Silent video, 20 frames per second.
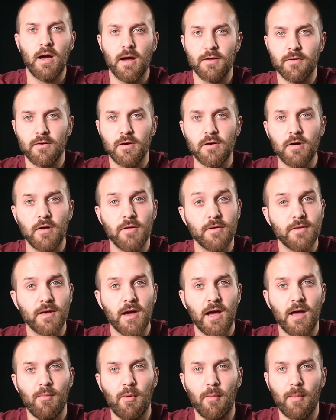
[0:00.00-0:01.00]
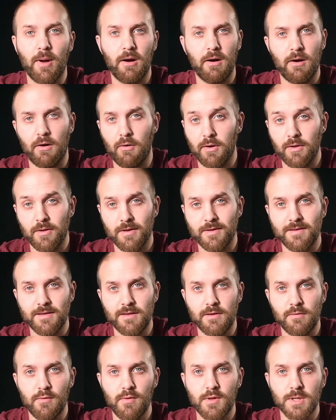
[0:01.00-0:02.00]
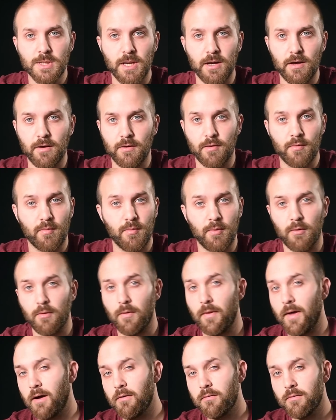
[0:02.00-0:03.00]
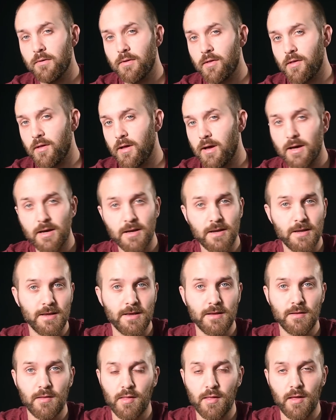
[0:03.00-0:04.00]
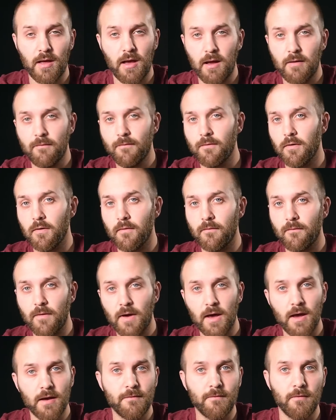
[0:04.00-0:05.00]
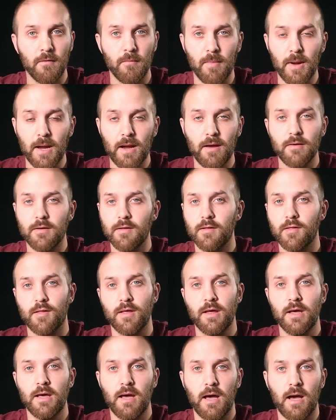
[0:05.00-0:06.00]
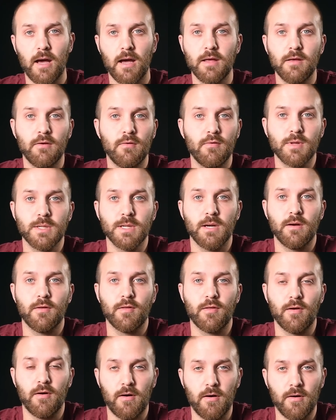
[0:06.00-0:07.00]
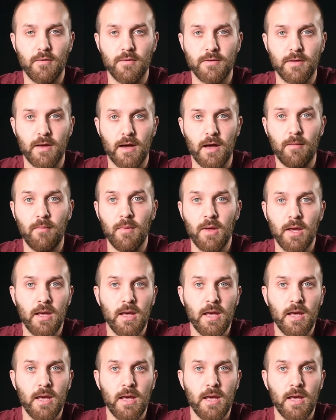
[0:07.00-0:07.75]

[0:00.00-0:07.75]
I talk all the time about how I like to use gels both outside, inside, for effect, for balance. I use gels all the time.